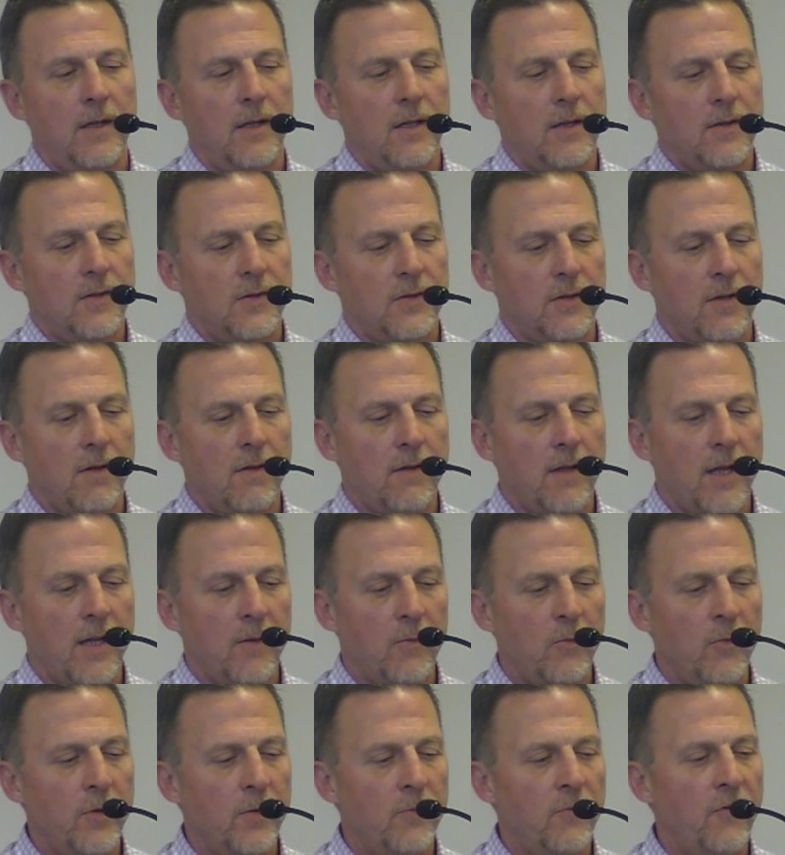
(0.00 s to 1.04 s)
So they
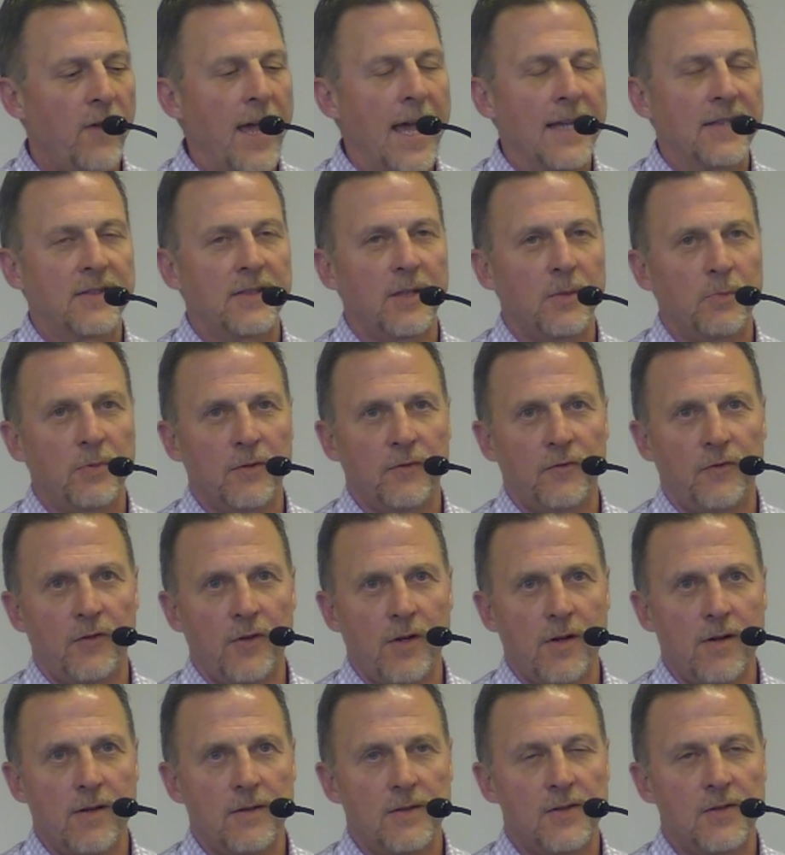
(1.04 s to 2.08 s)
would vastly
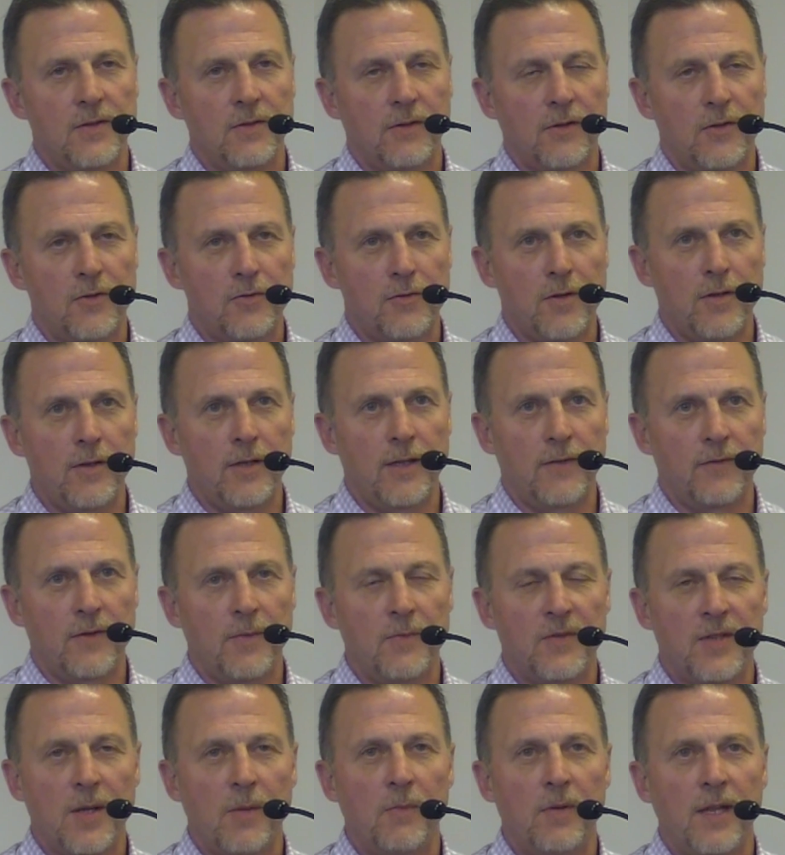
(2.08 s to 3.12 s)
prefer to control it
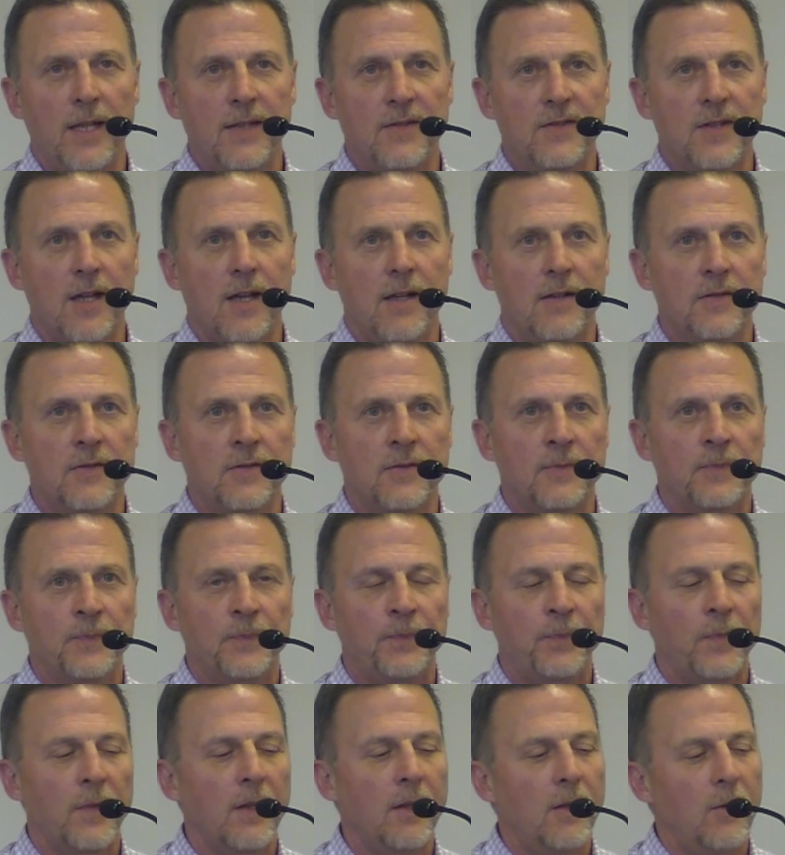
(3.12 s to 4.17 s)
from someplace else.
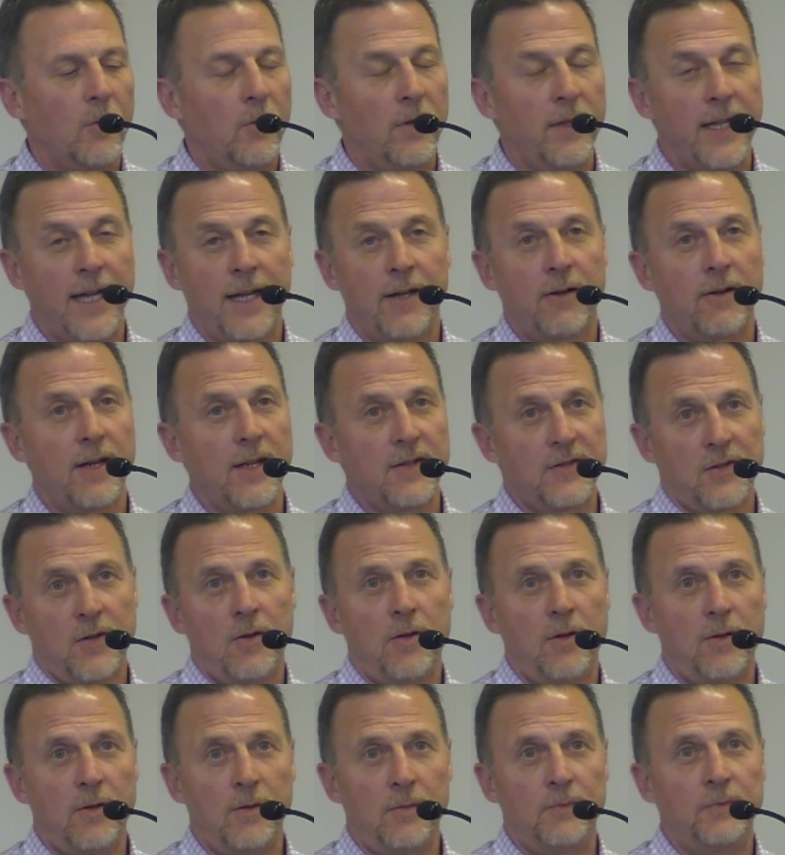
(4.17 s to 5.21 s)
Well, that creates a
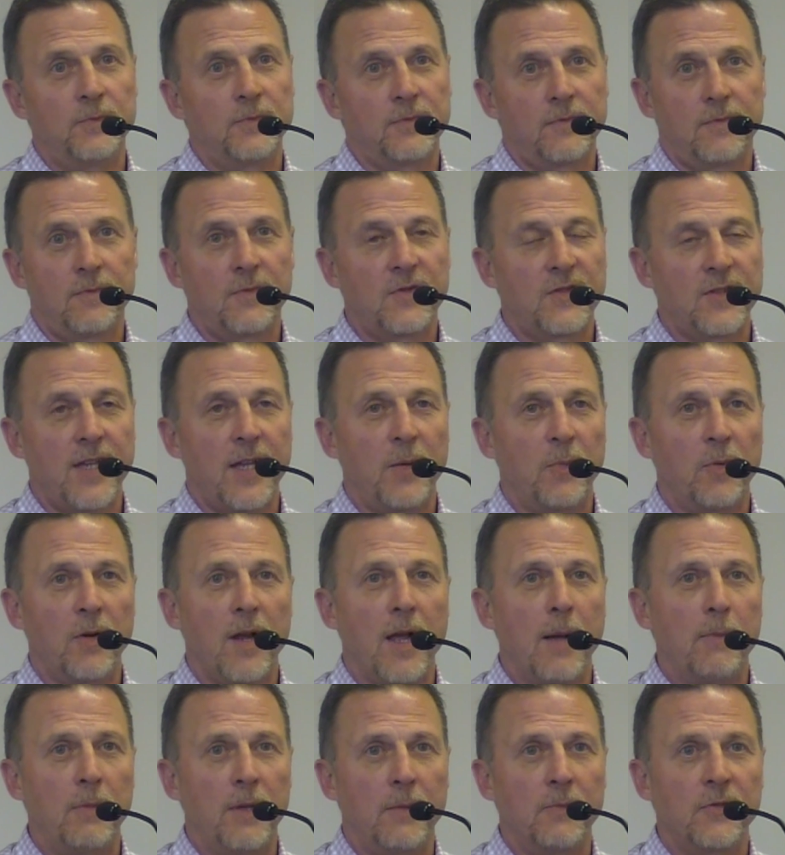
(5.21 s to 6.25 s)
whole set of
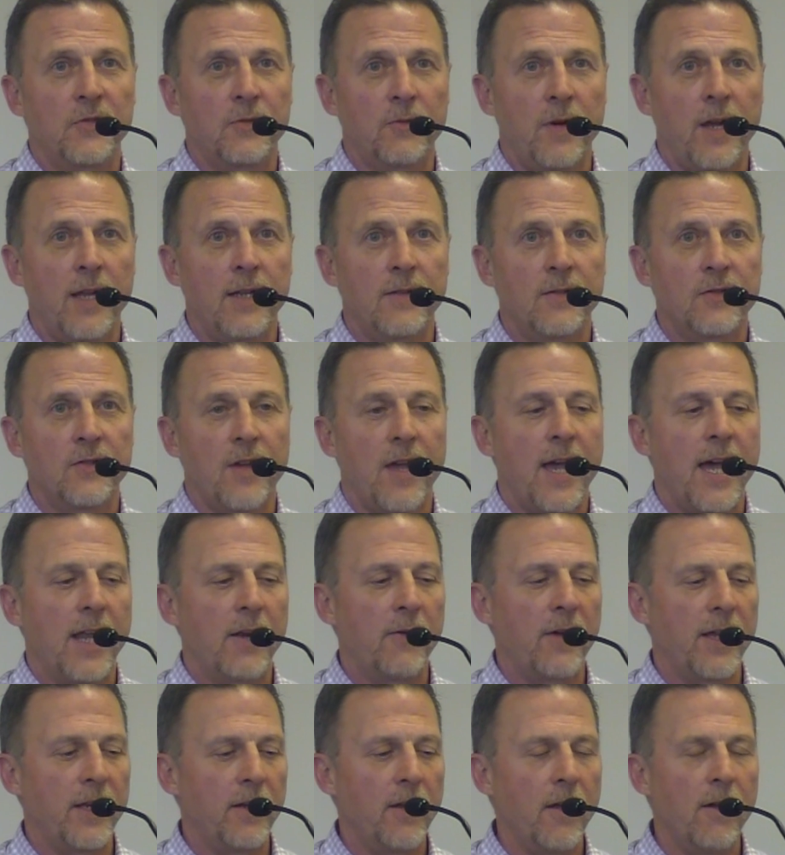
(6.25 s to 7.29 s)
problems, right? So how
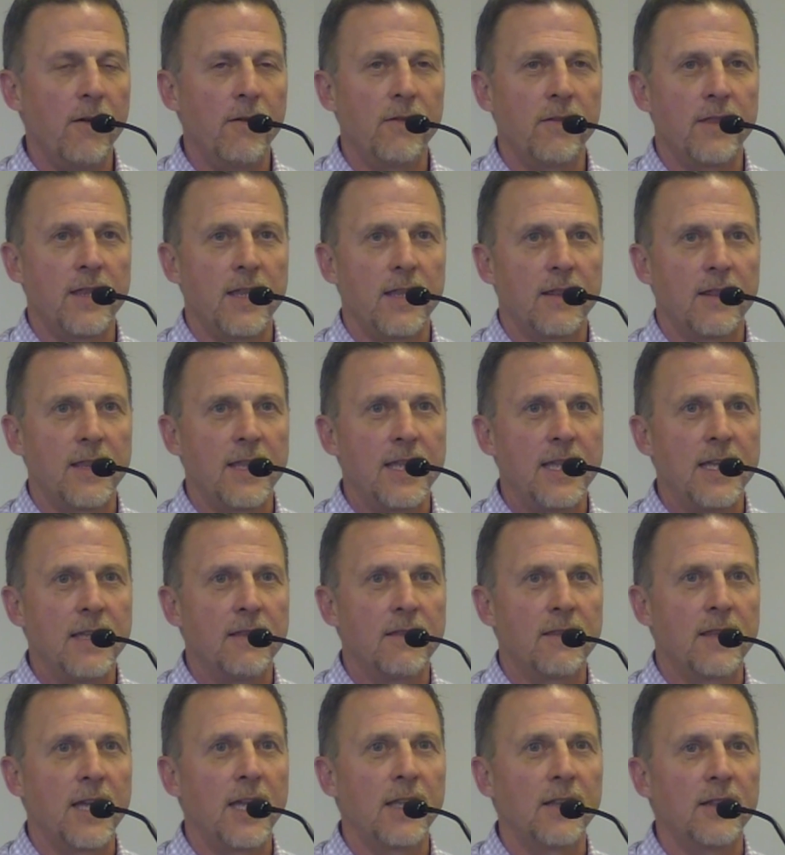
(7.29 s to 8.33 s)
do I know that the
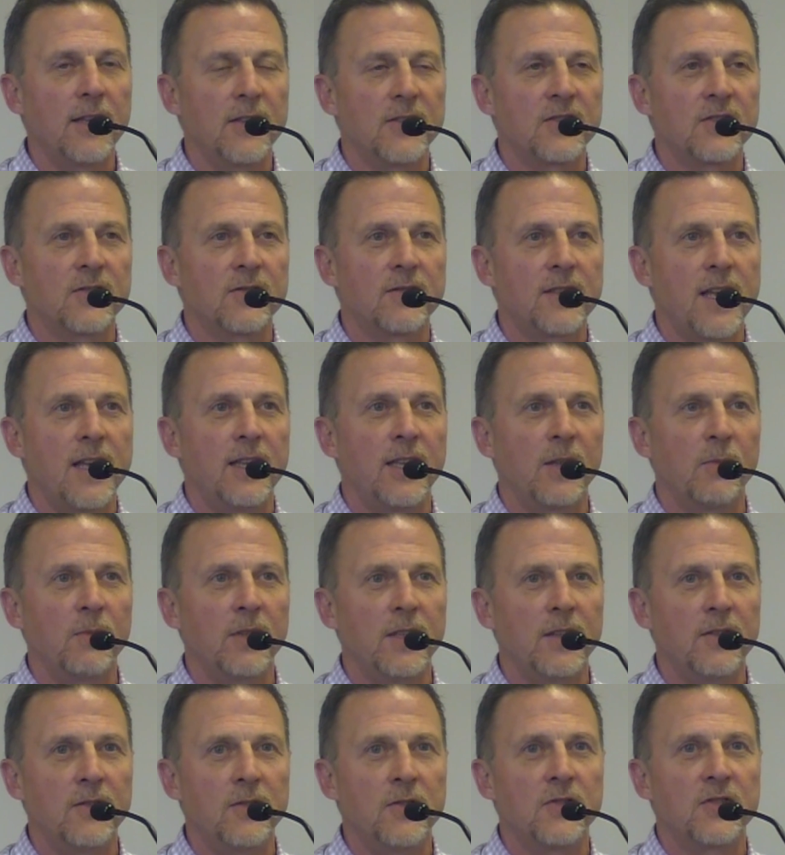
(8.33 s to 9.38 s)
thing that's telling me
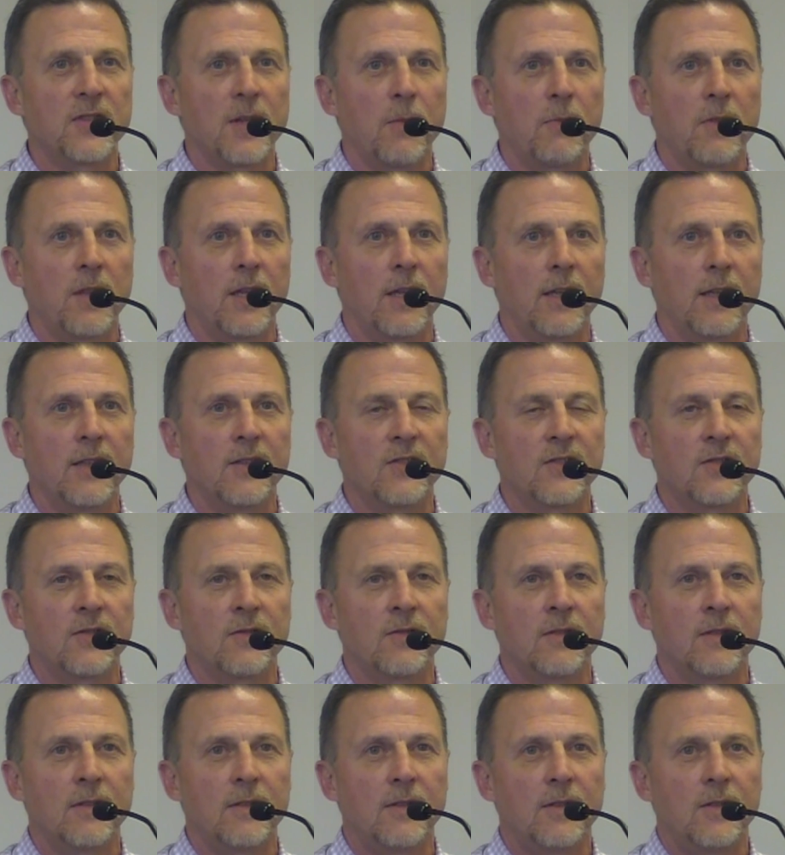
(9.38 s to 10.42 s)
to do something is
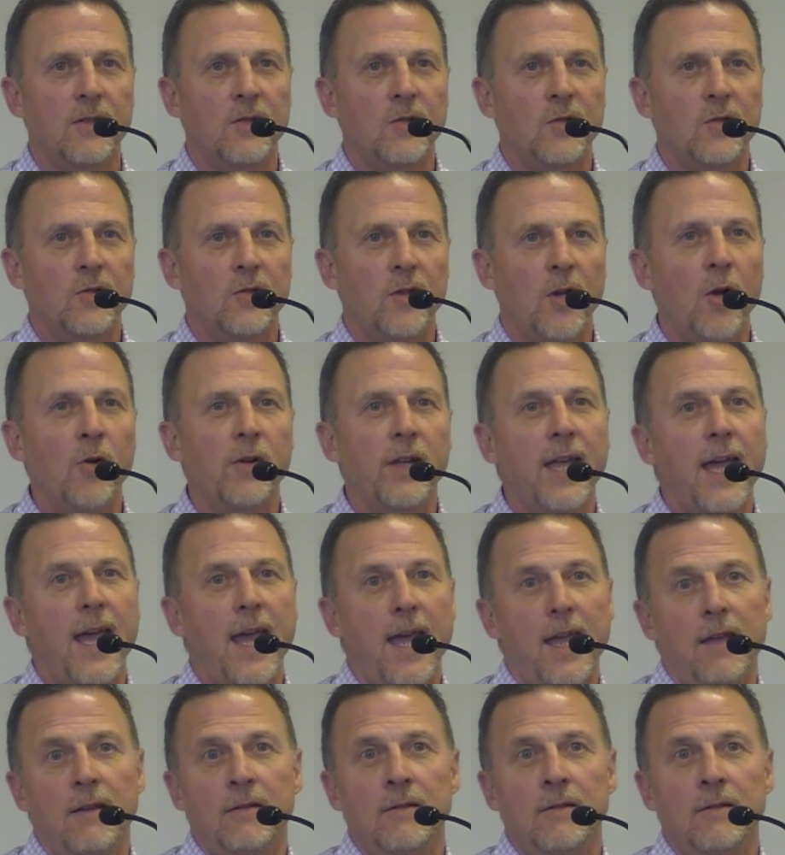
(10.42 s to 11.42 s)
okay?